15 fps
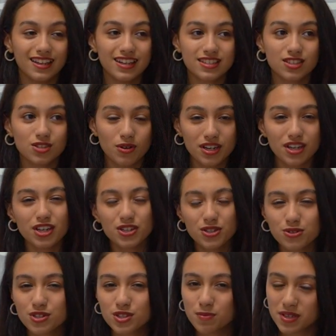it is quite a
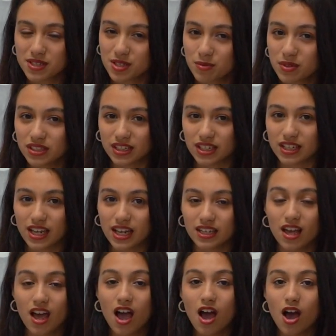huge responsibility
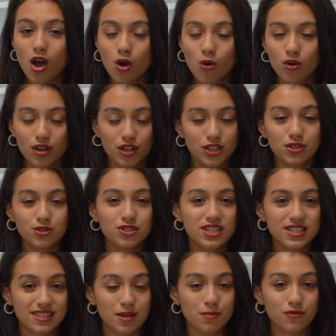and a, a
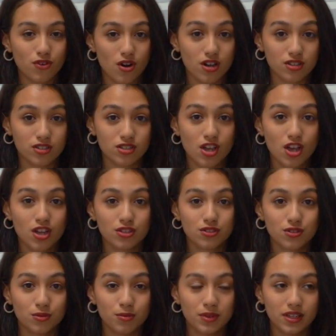huge step for us
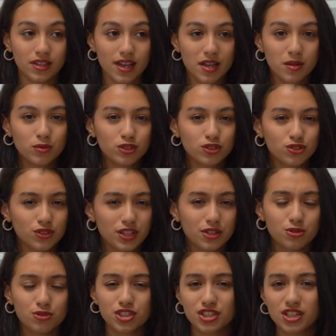to be able to
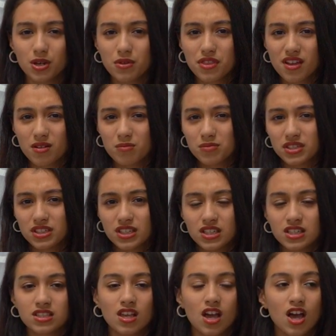negotiate with
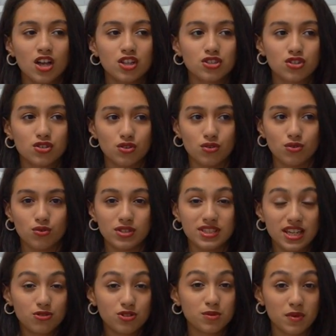companies, to
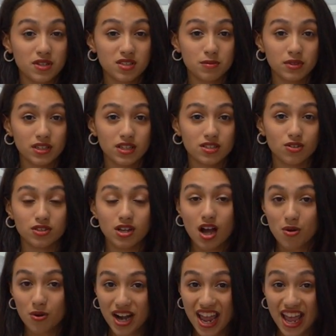take responsibilities on
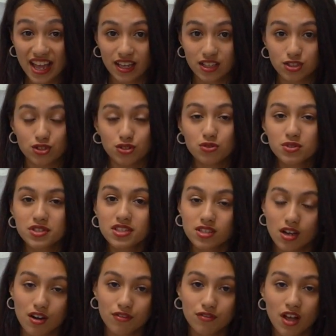our hand, to do
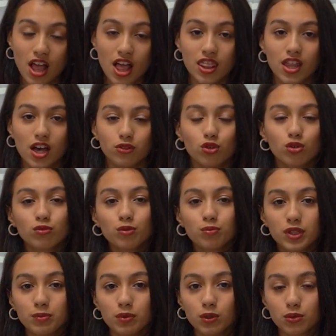stuff that
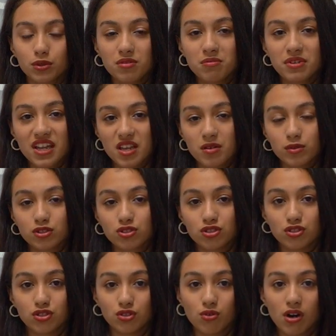normal people wouldn't be able
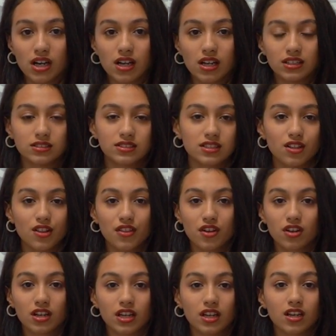to do until
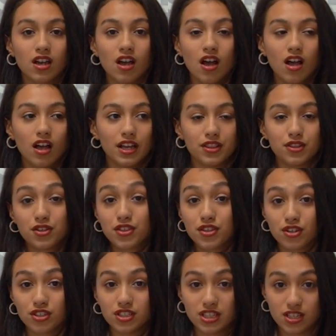they're like in their
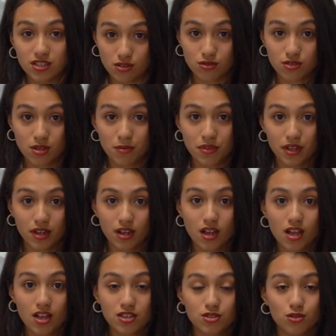thirties or
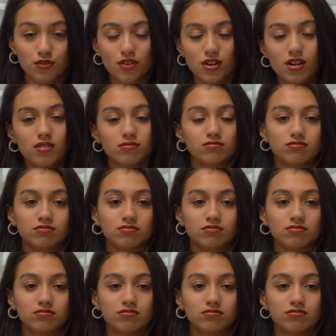something. So for